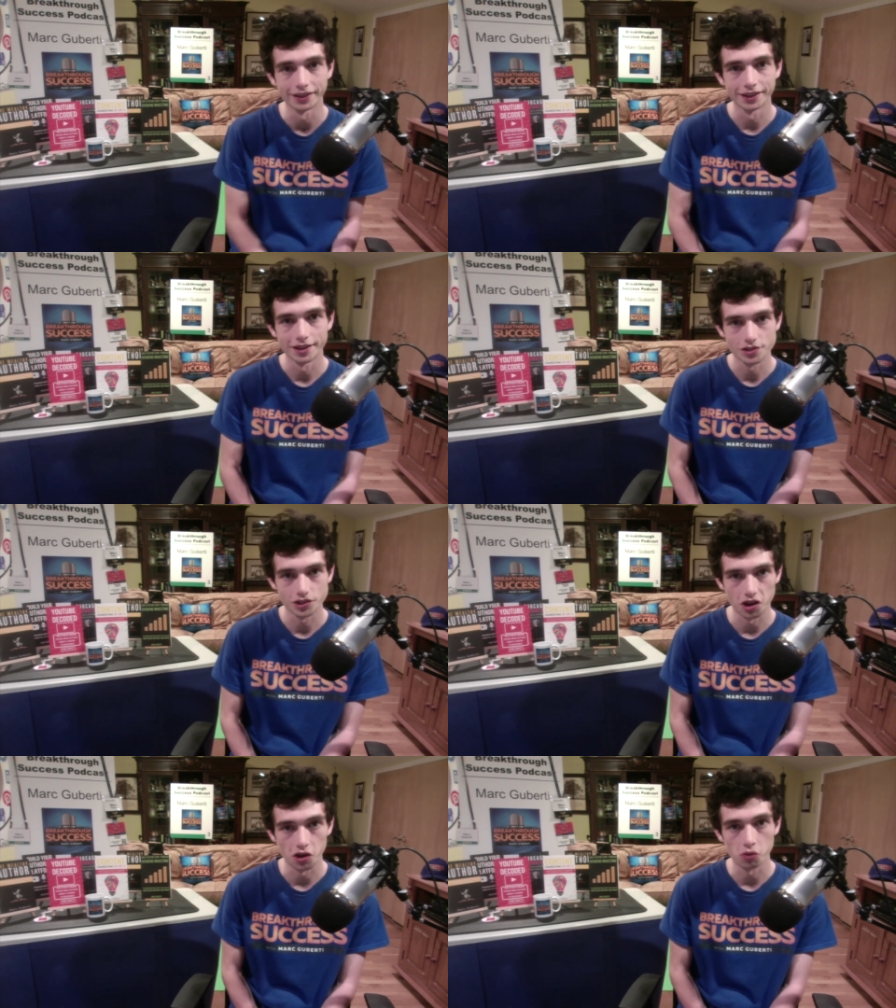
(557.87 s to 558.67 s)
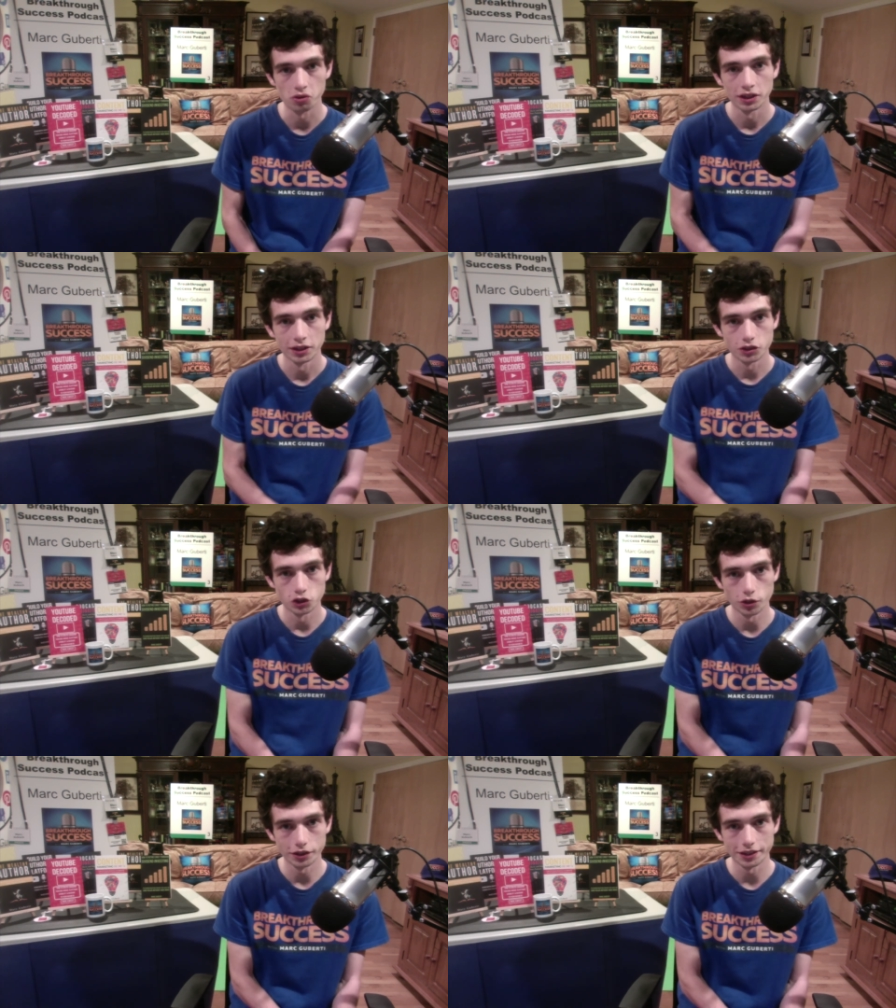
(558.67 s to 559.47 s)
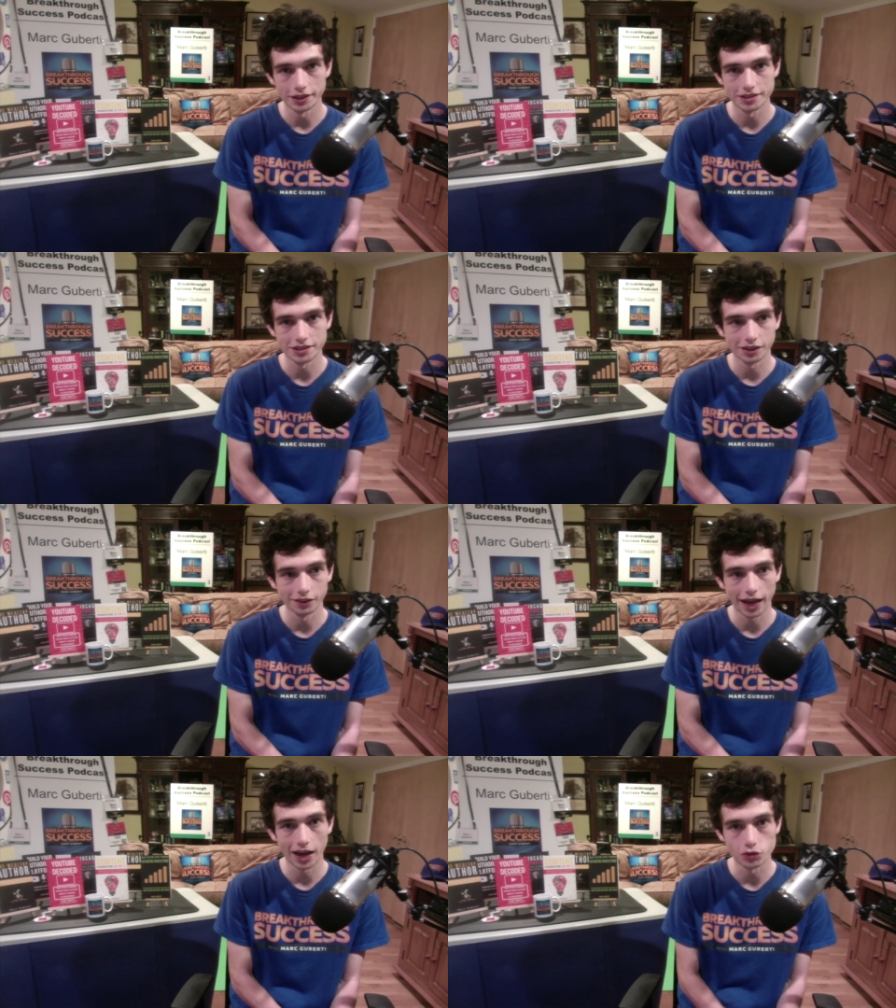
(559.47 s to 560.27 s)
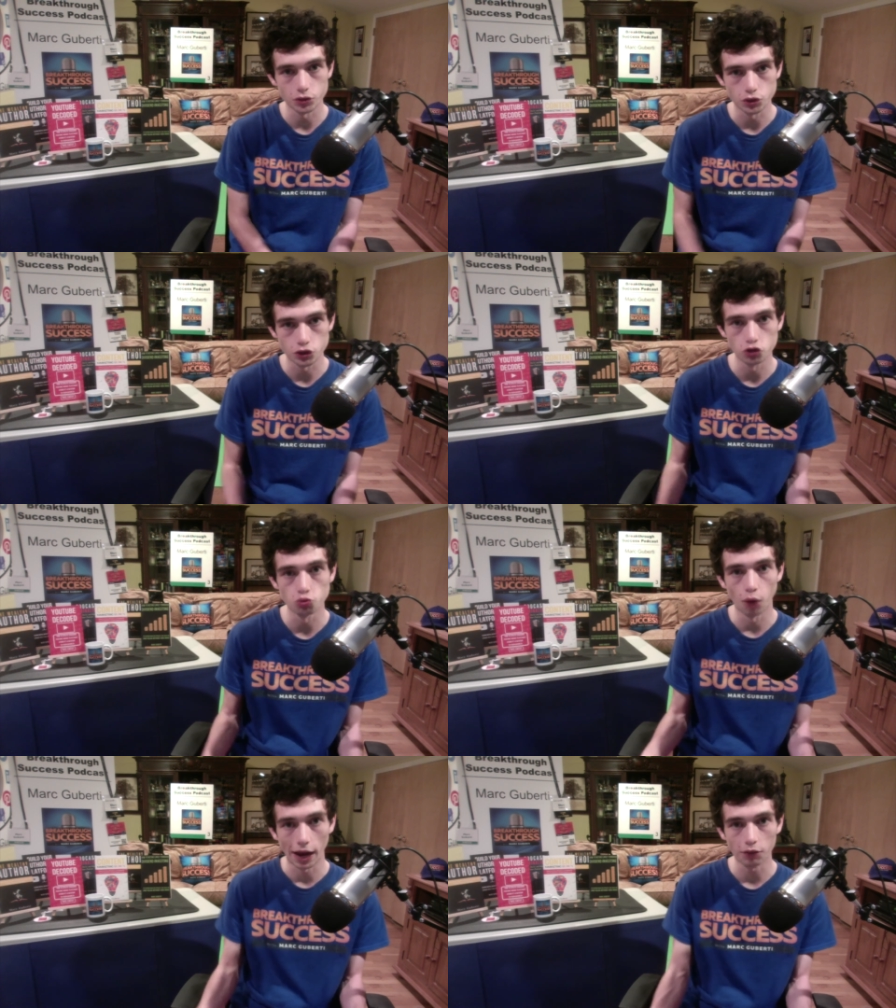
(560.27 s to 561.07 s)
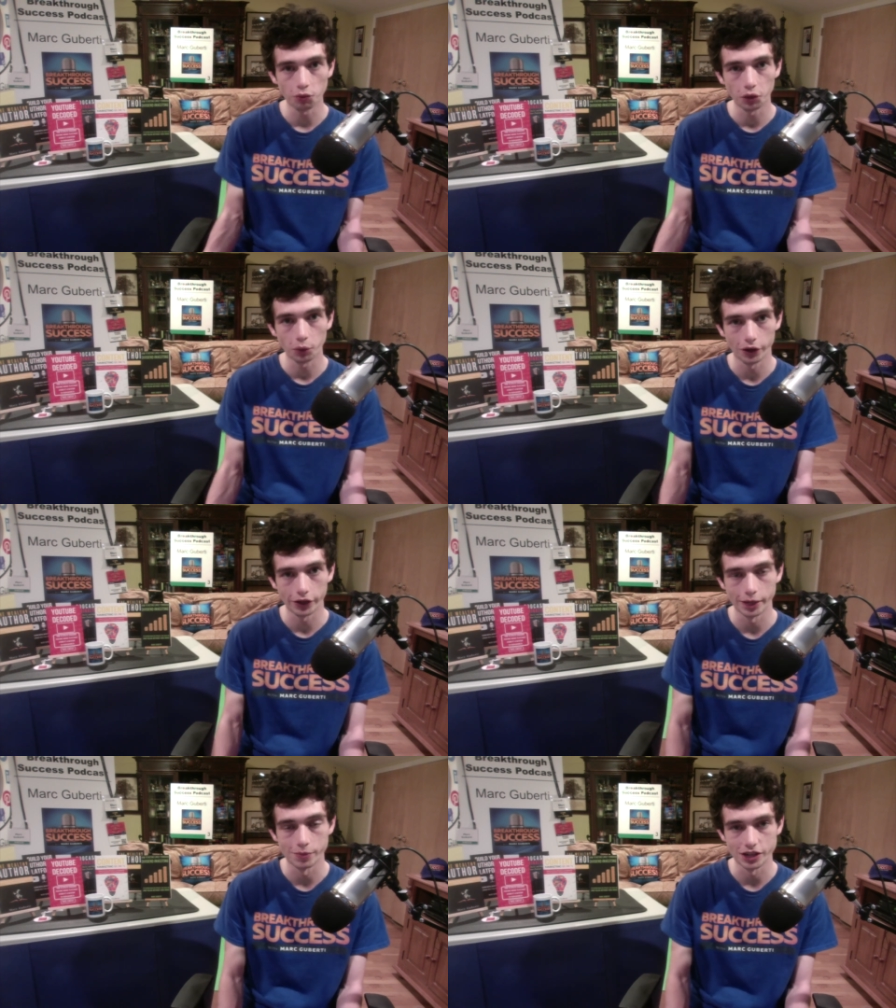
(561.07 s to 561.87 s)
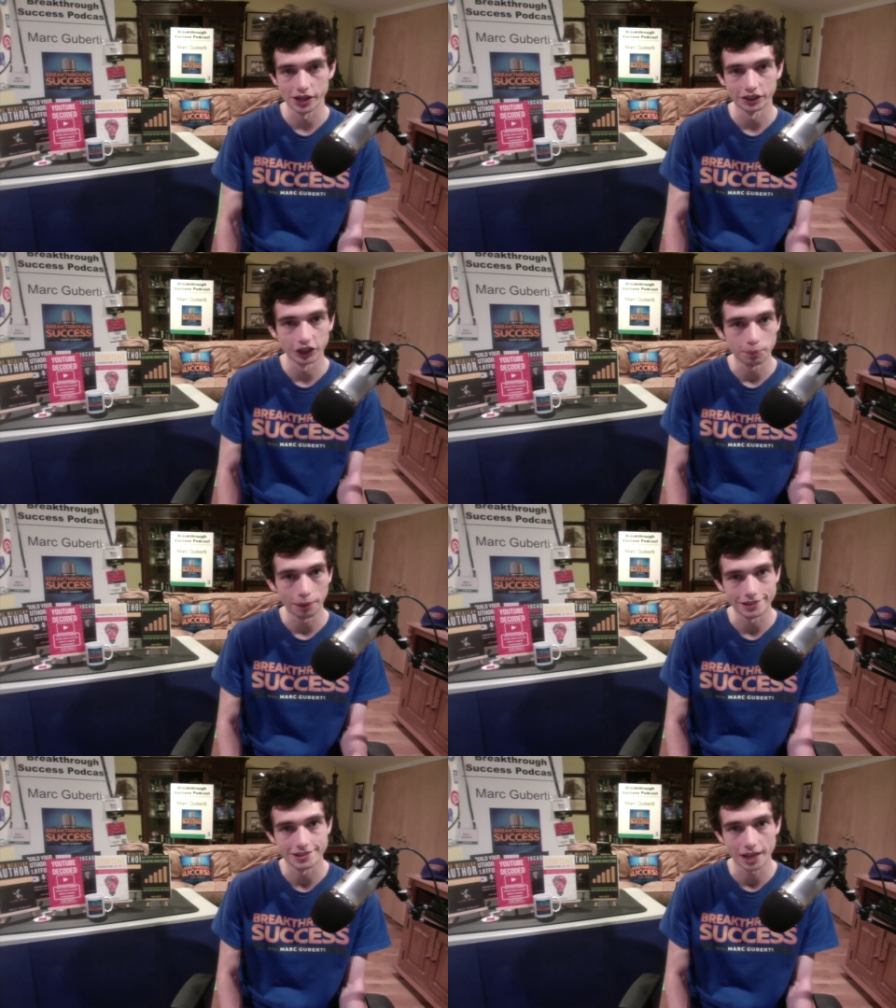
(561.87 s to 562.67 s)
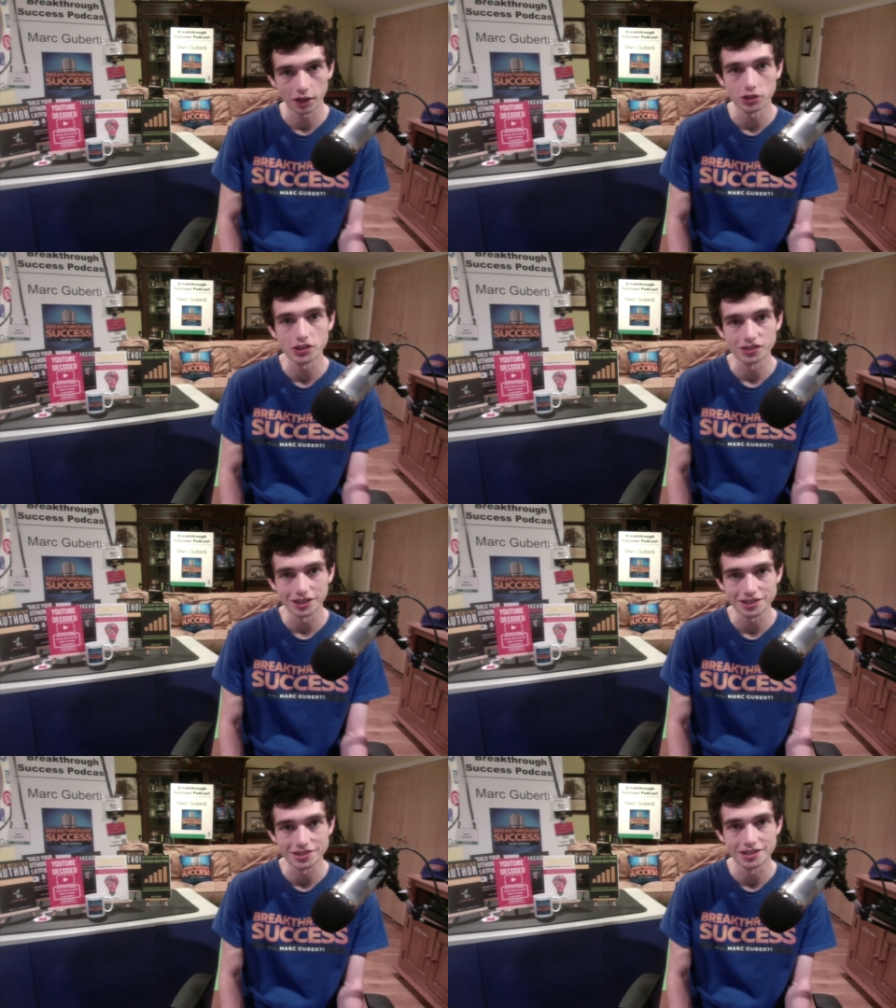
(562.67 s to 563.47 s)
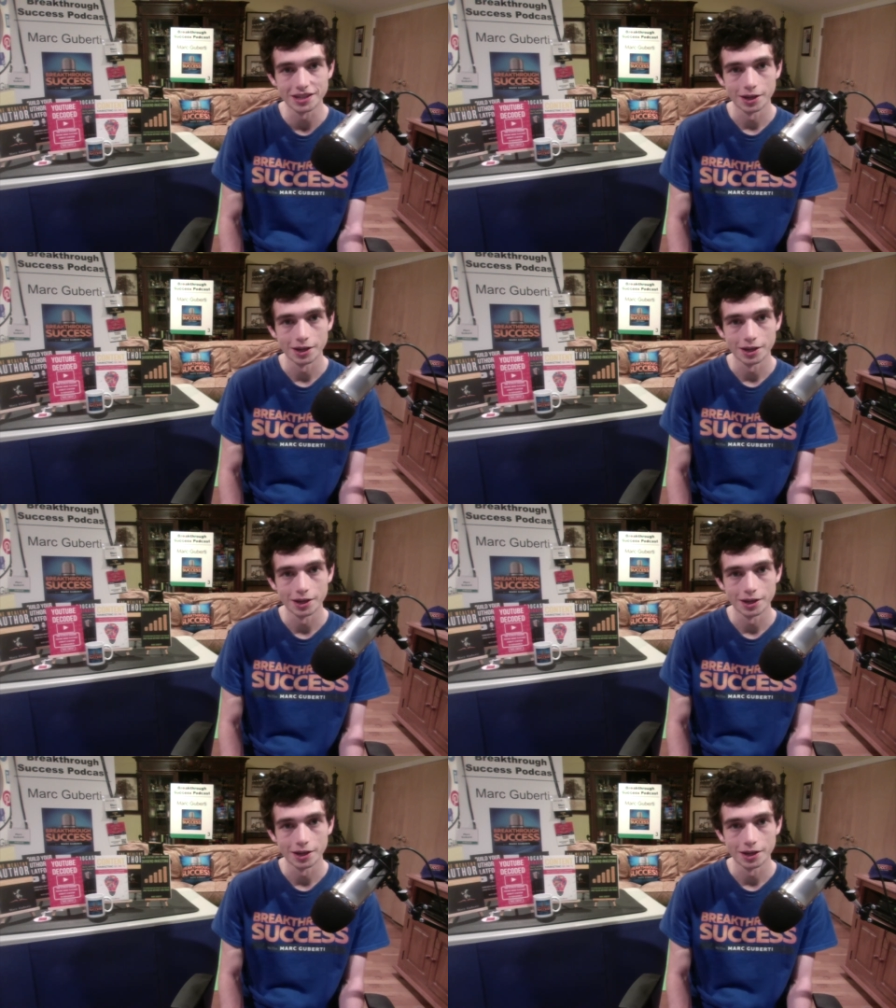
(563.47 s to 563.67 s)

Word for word: So, Doing this allows you to rank really well on Amazon and hit bestsellers lists